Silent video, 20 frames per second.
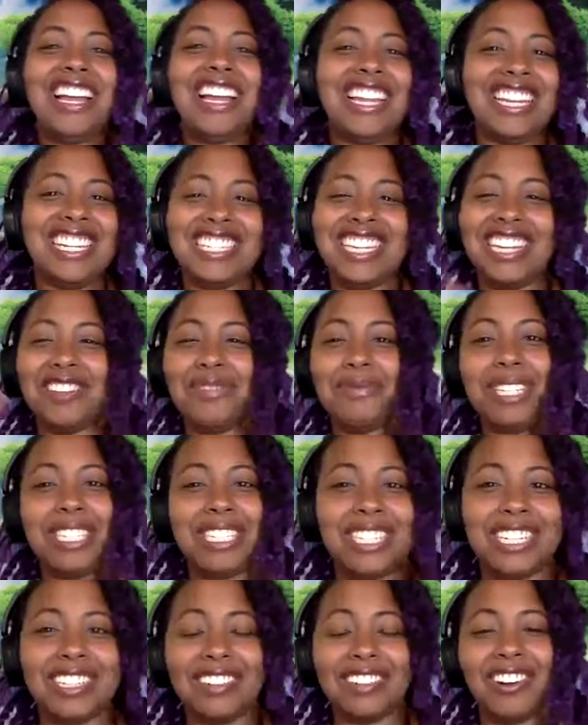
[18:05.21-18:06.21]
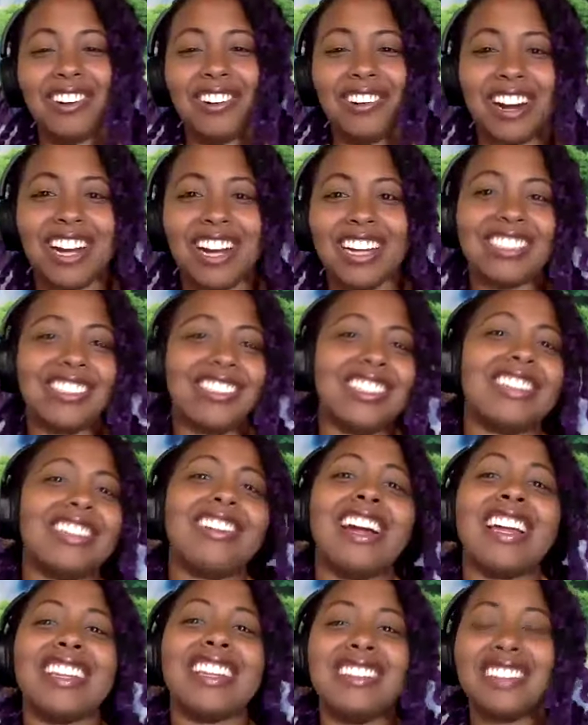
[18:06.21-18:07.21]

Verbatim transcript: it doesn't have to be zero or a hundred, right?